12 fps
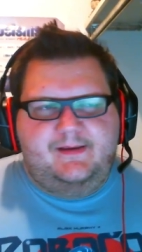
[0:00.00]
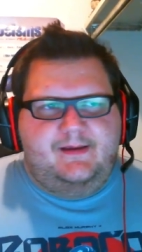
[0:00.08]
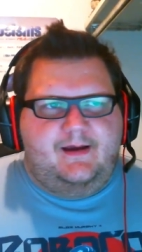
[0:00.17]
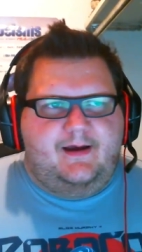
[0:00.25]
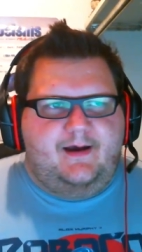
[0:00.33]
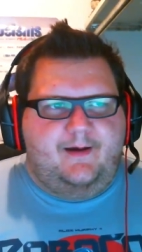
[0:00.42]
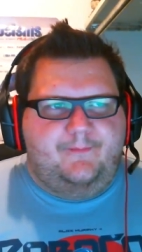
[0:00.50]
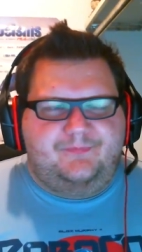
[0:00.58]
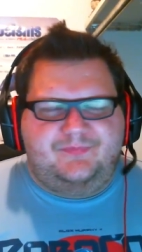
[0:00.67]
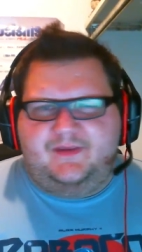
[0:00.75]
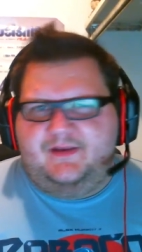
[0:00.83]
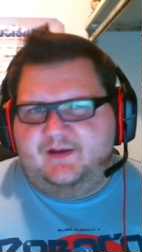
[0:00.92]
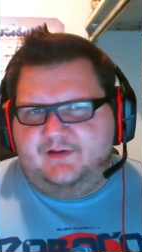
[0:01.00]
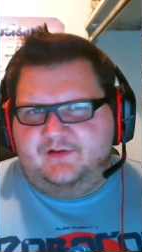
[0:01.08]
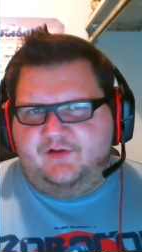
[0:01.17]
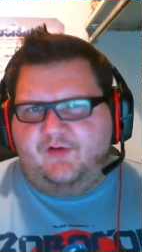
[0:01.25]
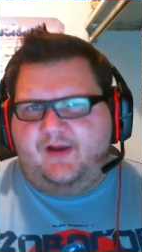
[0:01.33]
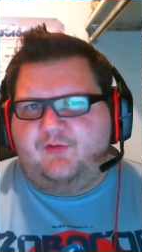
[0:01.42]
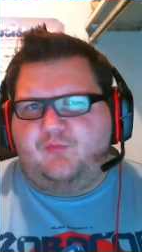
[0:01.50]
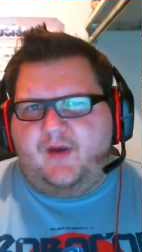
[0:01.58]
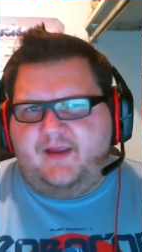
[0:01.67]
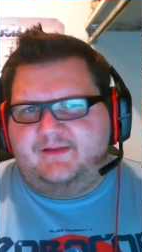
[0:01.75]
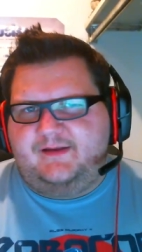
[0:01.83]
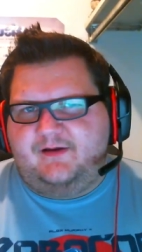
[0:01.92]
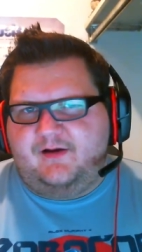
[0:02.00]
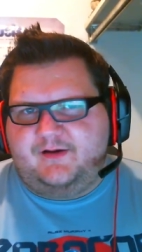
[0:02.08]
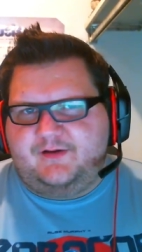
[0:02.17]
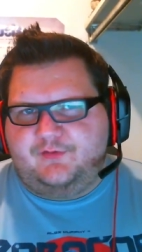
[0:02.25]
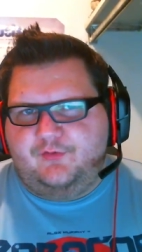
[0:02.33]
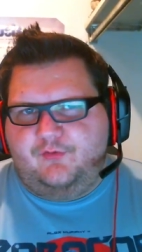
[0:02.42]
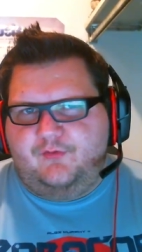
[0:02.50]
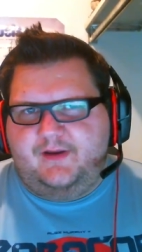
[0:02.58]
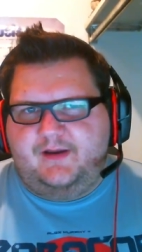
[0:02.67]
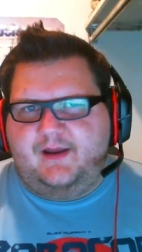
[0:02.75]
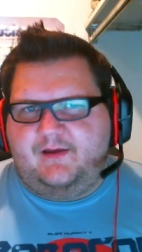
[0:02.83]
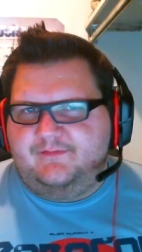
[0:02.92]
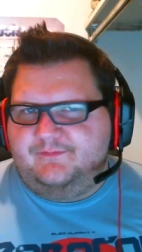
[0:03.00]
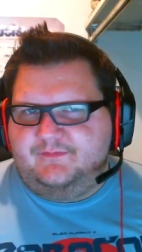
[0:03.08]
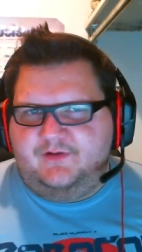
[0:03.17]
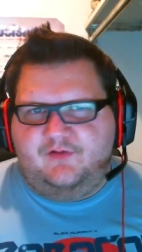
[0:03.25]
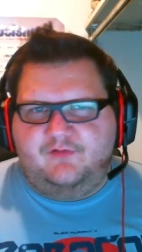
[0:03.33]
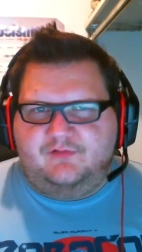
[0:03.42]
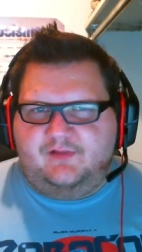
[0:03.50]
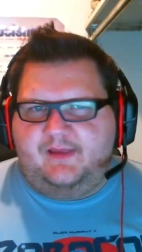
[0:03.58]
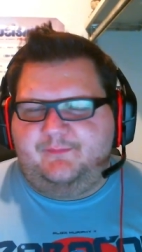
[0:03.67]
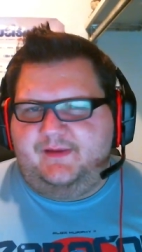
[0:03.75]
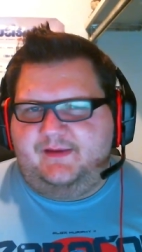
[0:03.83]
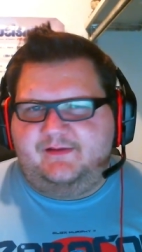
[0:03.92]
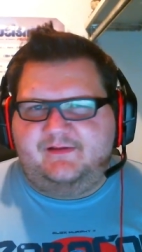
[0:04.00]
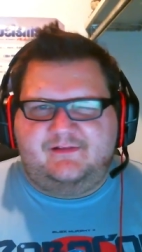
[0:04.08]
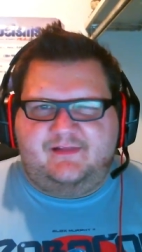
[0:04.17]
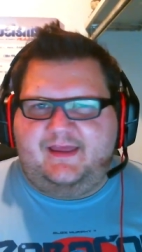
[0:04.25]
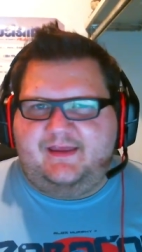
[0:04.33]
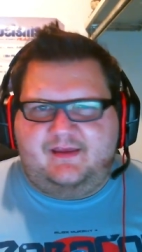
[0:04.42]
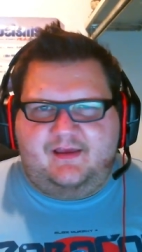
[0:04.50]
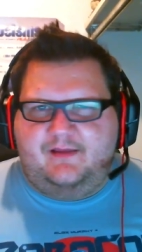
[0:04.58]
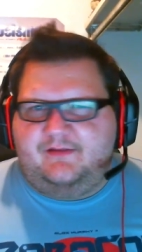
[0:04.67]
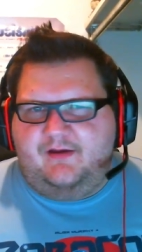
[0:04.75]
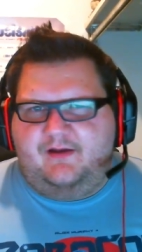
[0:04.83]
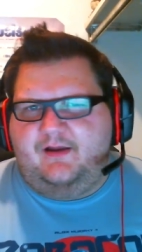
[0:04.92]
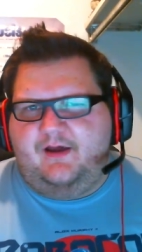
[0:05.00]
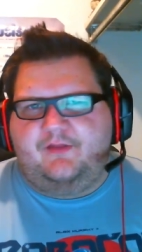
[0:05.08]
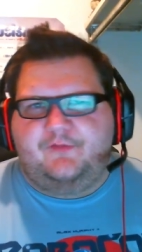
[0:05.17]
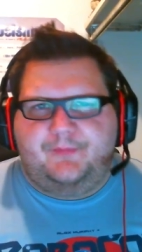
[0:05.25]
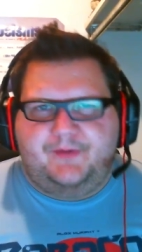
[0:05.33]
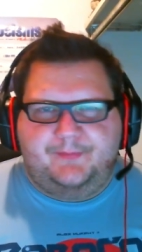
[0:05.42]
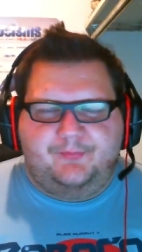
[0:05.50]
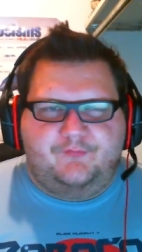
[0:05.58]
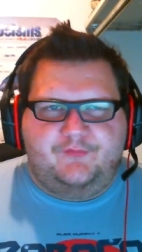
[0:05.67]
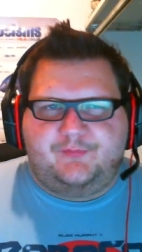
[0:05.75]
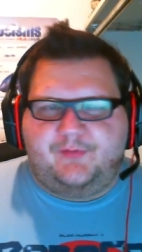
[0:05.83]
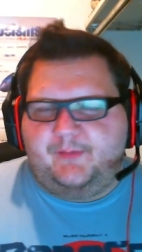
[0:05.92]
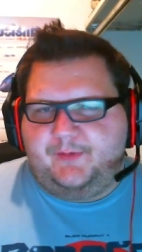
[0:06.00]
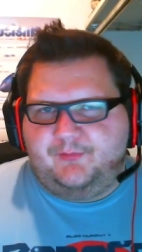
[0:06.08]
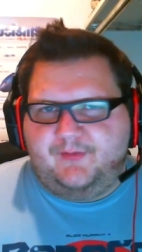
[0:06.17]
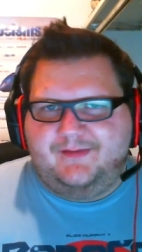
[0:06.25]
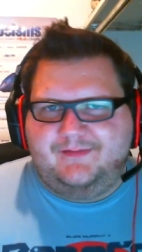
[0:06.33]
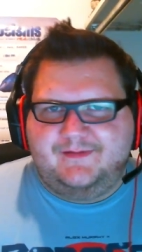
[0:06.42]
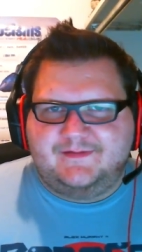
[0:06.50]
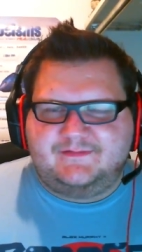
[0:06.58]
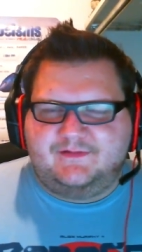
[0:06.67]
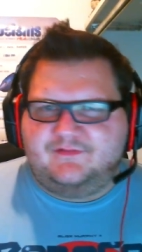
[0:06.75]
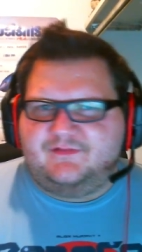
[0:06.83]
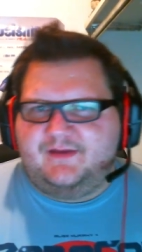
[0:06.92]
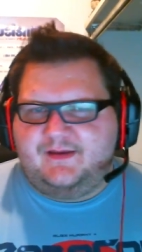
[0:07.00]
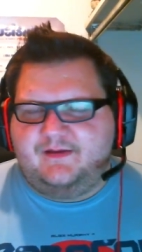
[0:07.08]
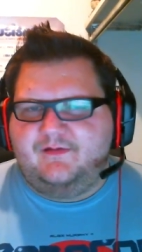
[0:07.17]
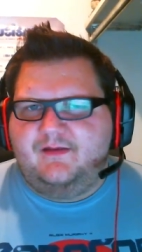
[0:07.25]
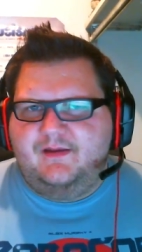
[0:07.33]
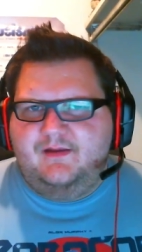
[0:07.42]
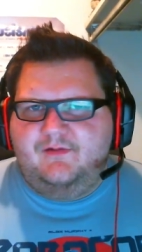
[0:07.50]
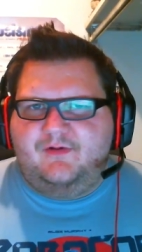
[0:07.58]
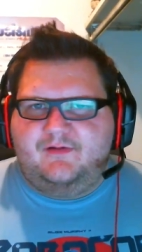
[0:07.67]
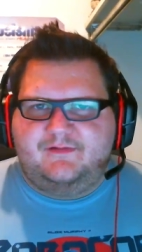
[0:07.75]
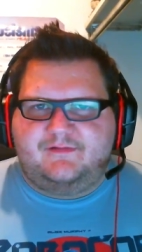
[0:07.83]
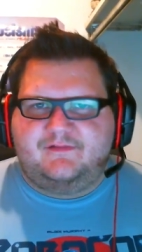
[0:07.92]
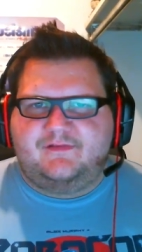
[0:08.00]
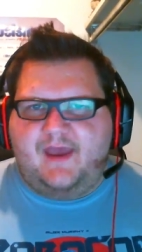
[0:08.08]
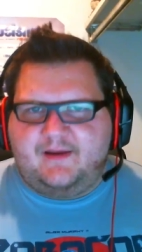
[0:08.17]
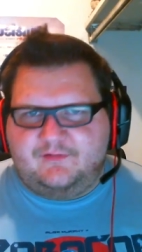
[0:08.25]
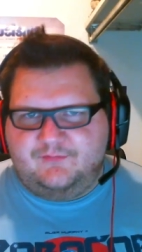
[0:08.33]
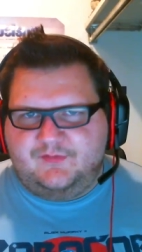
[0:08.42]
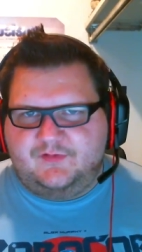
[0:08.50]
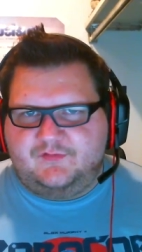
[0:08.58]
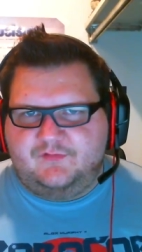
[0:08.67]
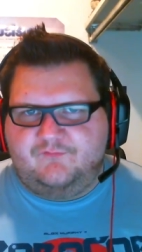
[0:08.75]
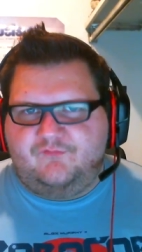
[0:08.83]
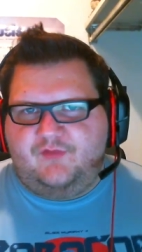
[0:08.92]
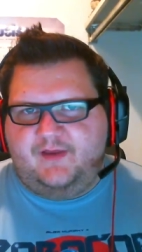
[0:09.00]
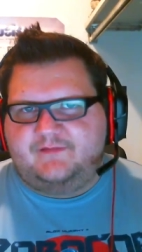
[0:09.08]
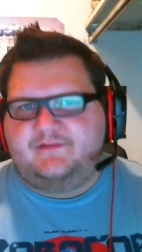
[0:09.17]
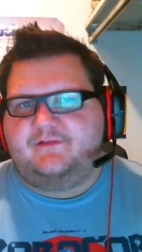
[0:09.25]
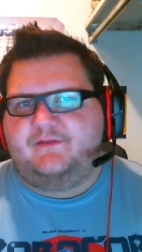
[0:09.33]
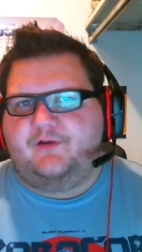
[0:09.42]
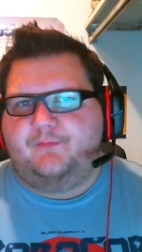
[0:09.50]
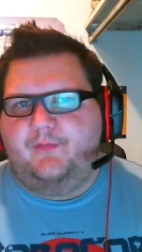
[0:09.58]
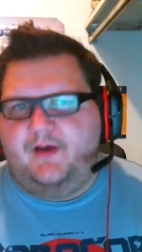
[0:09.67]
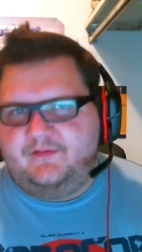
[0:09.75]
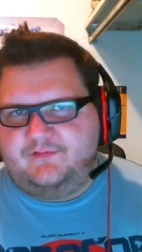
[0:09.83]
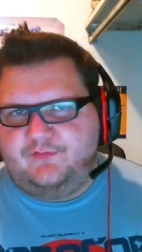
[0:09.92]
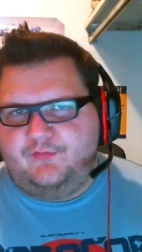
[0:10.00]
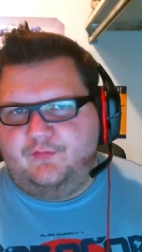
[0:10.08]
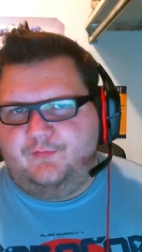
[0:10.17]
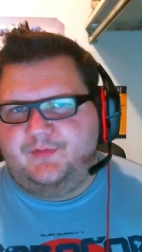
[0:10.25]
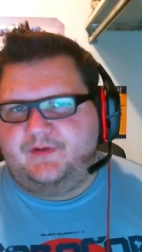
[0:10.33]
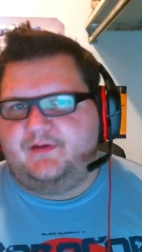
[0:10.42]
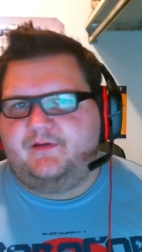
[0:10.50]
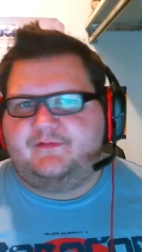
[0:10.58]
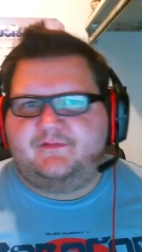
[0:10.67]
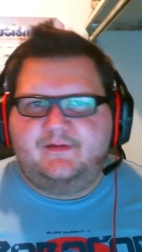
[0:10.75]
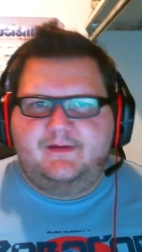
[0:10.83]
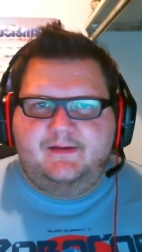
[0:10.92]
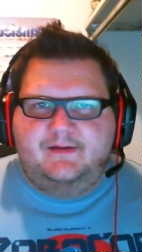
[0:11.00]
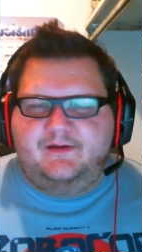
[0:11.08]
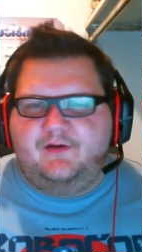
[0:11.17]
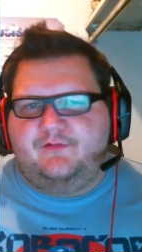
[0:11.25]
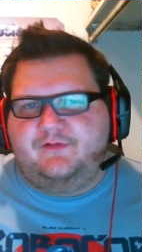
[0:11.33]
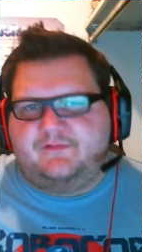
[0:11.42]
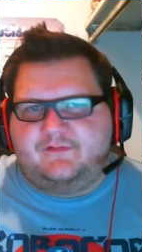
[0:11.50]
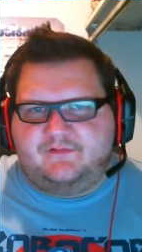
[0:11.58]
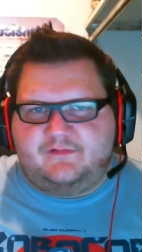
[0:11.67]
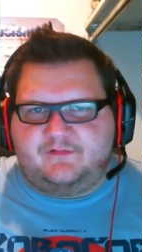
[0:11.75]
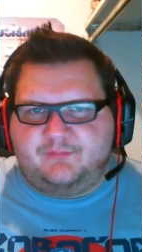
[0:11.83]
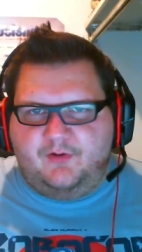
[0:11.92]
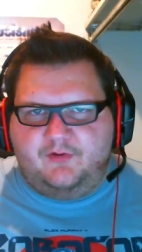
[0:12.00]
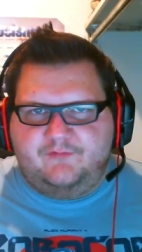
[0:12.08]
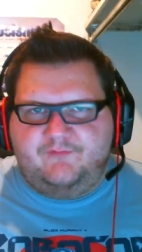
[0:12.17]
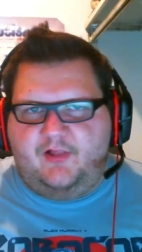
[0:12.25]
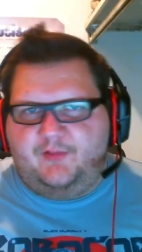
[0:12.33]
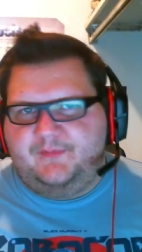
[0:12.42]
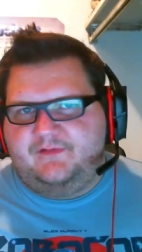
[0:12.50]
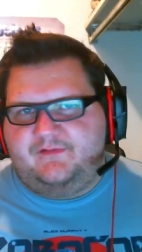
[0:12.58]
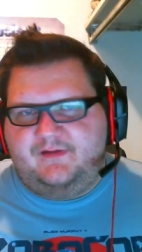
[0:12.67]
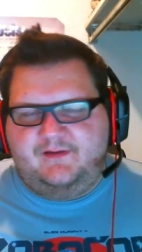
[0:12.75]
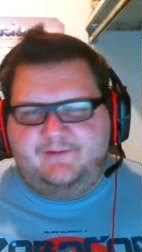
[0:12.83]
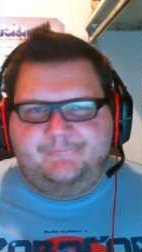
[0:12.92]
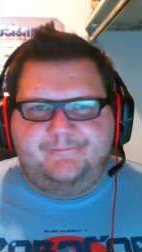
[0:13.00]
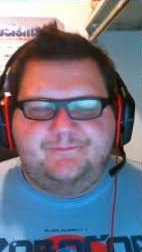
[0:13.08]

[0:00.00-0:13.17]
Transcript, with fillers: Um, and then, you know, I read the article, and I, you know, let me, like a ton of other people that's probably read this, just thinking, well, this is Activision flexing their muscle because, you know, this is a small development team.